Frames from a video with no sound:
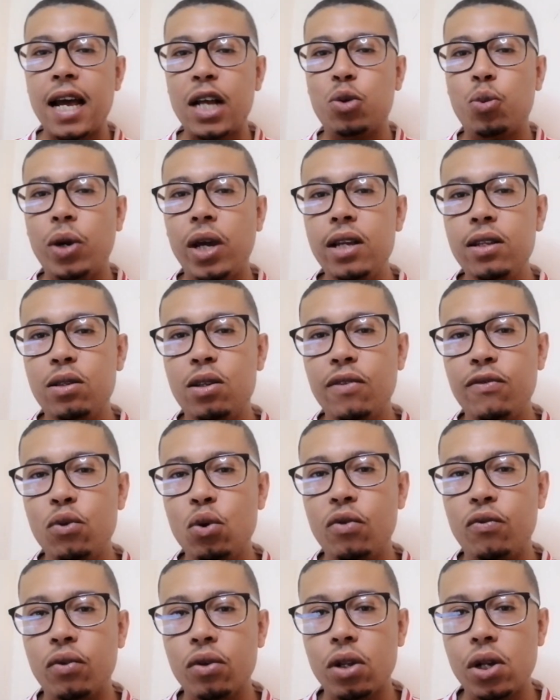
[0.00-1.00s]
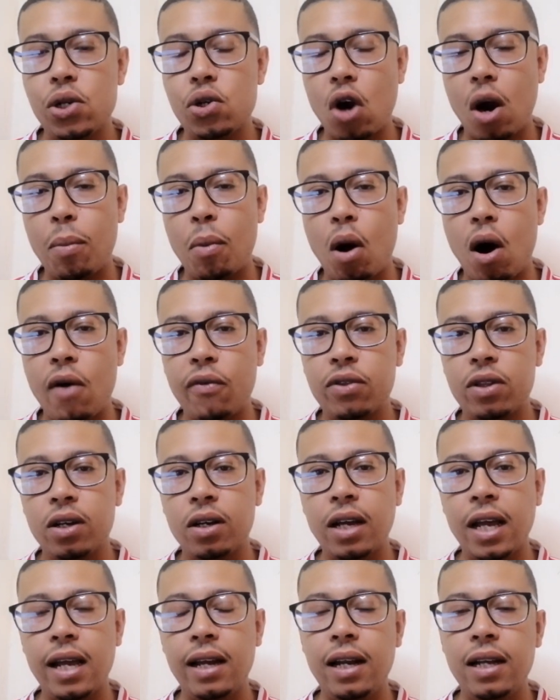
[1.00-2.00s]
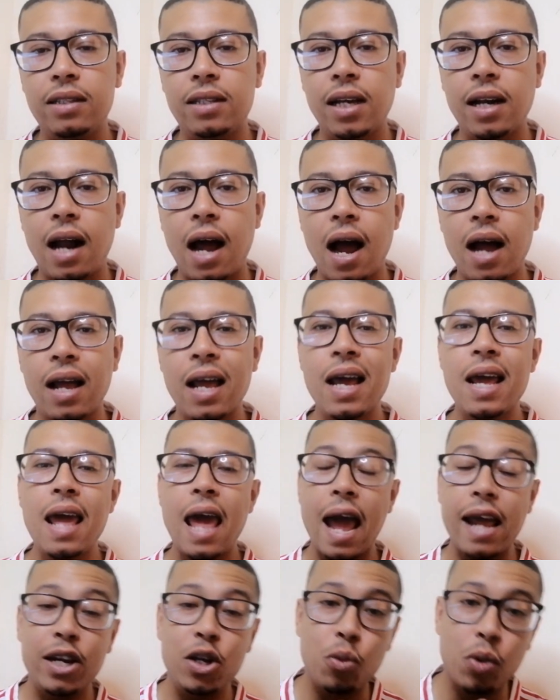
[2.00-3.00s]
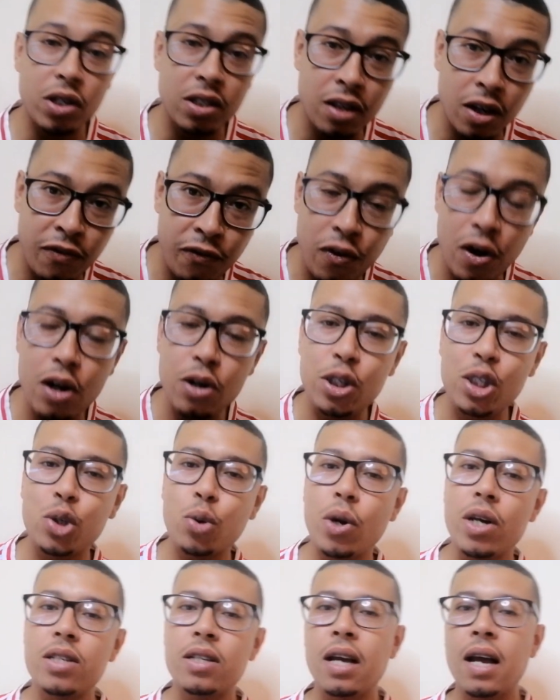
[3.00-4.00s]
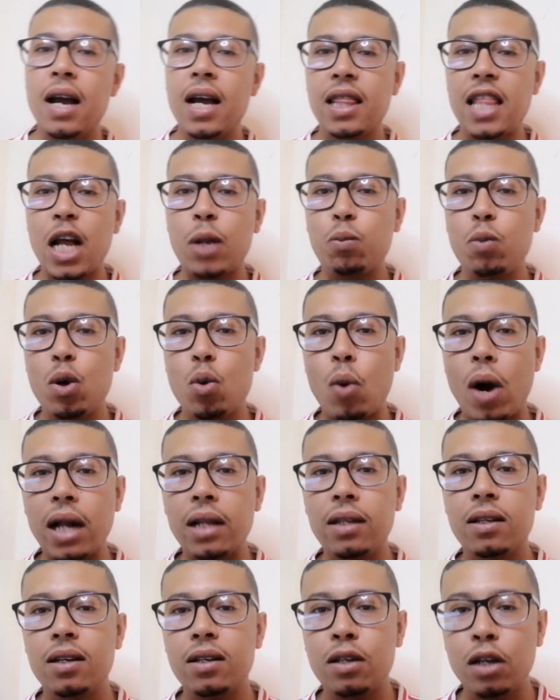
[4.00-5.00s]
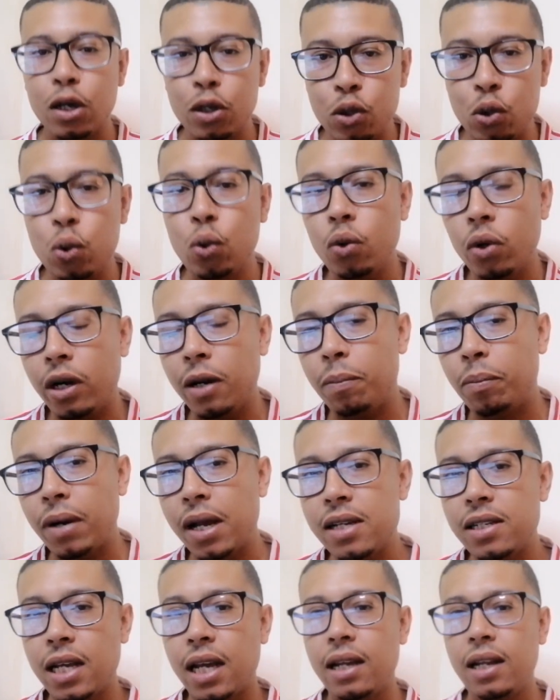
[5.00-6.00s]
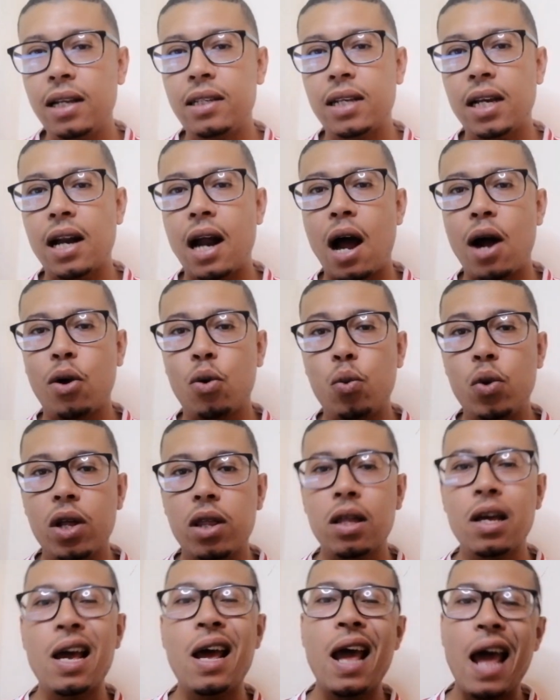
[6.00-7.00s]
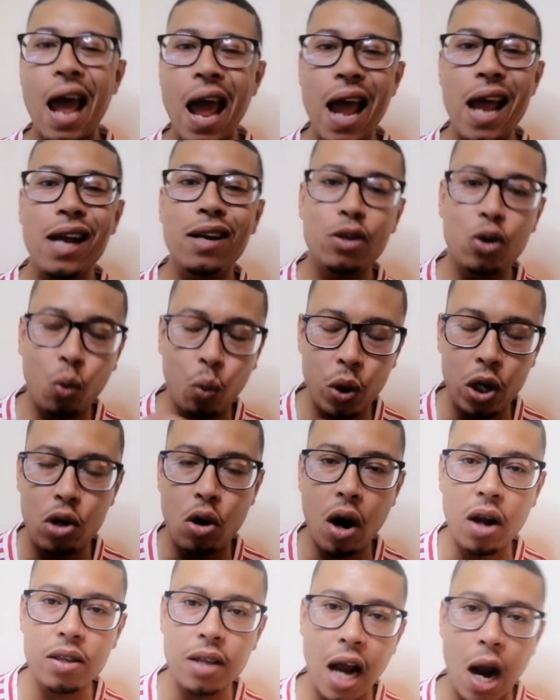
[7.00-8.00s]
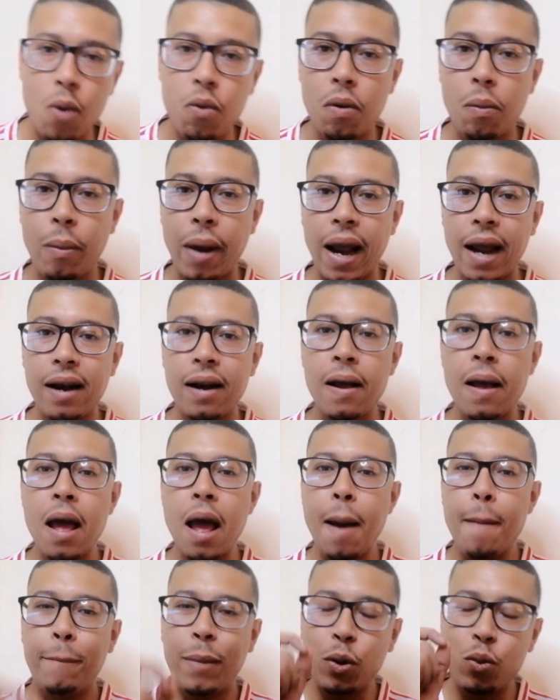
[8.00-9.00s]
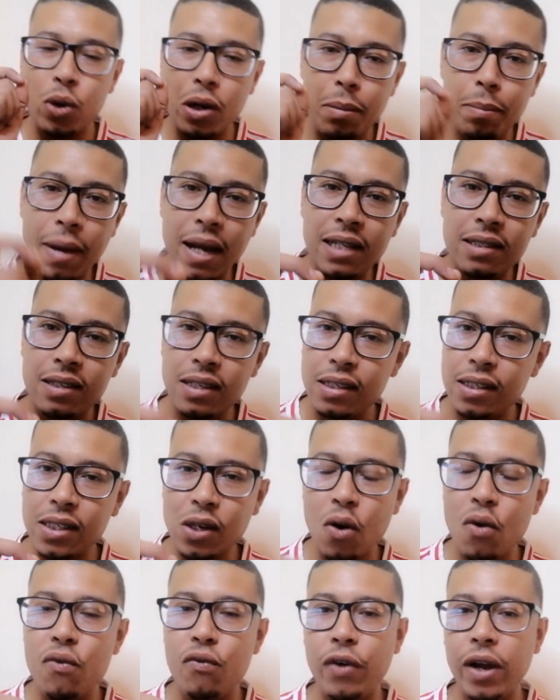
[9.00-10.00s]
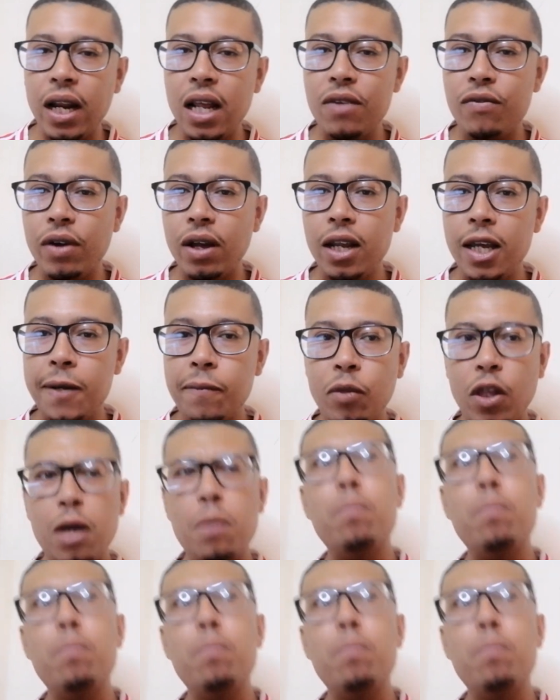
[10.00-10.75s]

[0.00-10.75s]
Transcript: that we interviewed for the job after Eric Ten Hag, and he was the first choice that we wanted to replace Eric Ten Hag with, and we got our man. But what makes this so very, very